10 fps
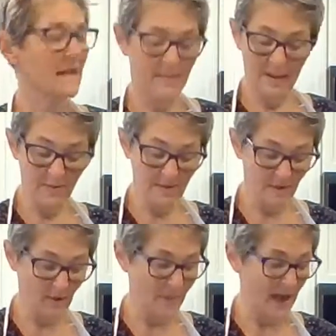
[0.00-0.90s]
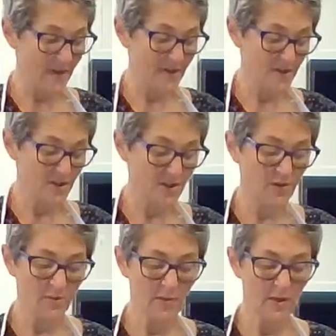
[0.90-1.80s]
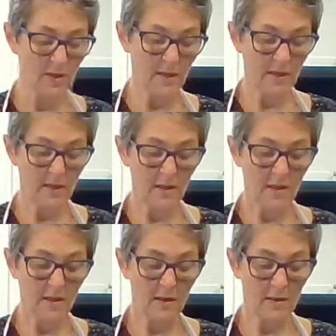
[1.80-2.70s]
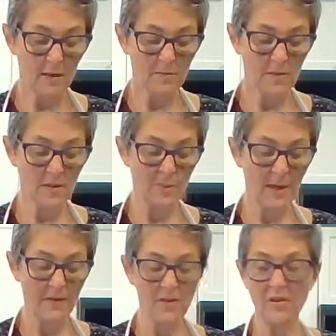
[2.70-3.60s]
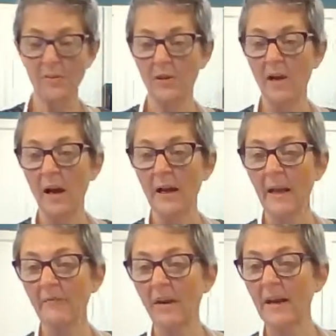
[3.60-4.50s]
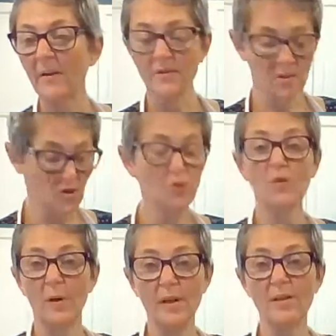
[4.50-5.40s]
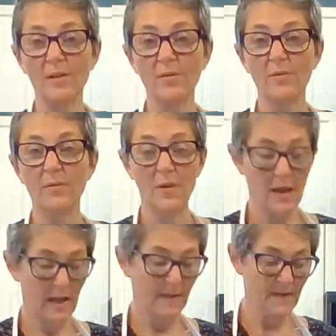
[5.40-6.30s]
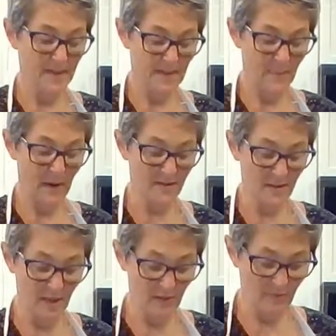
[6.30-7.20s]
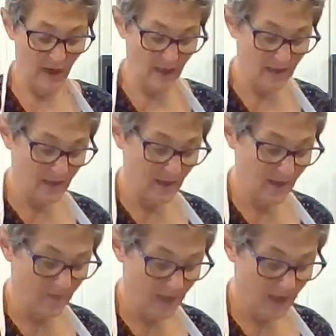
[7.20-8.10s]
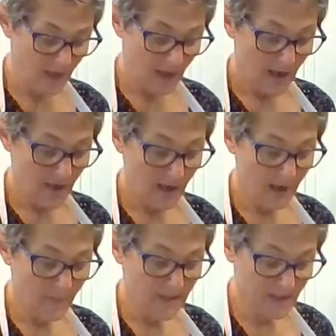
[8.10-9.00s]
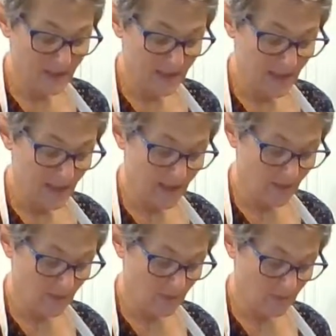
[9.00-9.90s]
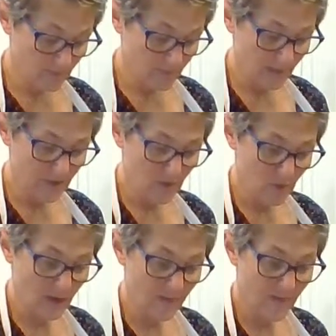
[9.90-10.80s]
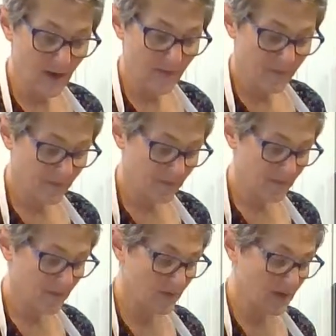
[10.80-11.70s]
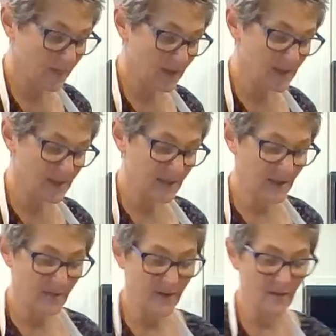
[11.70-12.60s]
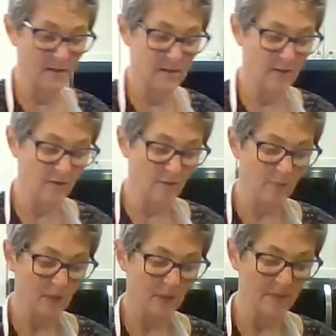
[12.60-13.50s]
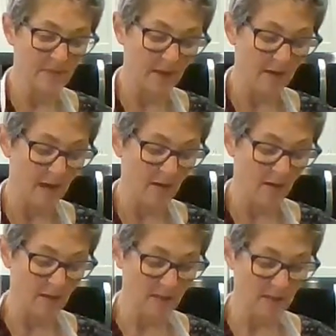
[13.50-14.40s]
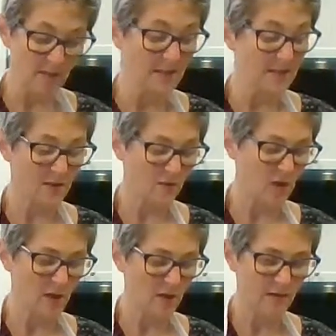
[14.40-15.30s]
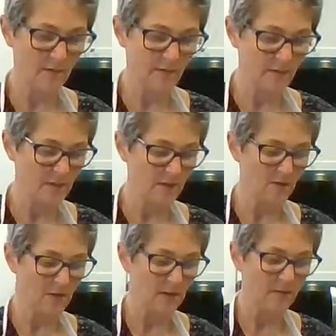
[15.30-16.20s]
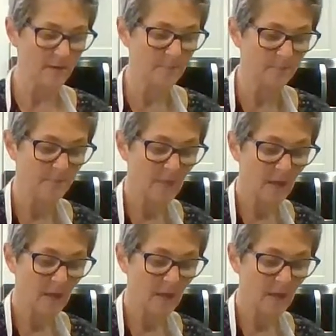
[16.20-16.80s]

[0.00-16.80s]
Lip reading: I mean, it was a little bit after 2. It was a little bit after 2 o'clock, and right now it's 2:22, and this is about to get right into the oven. It's going to take, you know, maybe 25, 30 minutes in the oven. I'll let you know when it comes out how long it took. It's a 350-degree oven.